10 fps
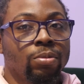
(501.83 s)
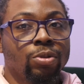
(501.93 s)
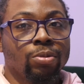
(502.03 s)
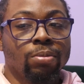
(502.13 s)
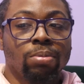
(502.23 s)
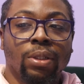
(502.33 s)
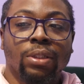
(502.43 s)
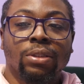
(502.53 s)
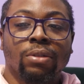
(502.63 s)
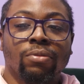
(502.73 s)
to
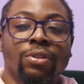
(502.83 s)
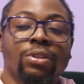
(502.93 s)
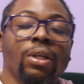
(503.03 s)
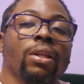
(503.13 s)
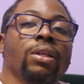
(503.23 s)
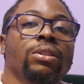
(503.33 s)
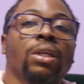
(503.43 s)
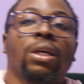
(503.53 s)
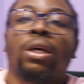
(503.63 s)
replace a fish like this,